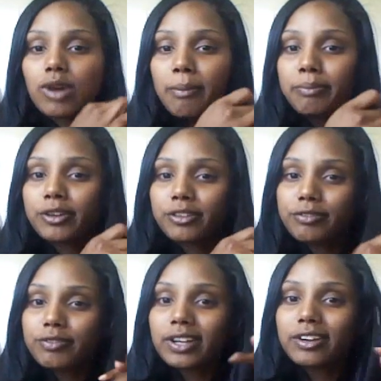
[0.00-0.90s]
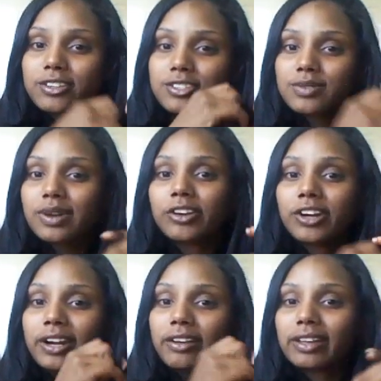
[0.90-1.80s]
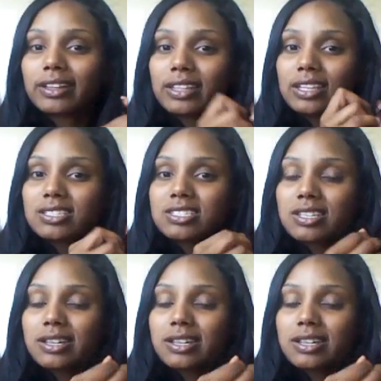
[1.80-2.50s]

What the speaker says: of wrap your fingers around your hair like this,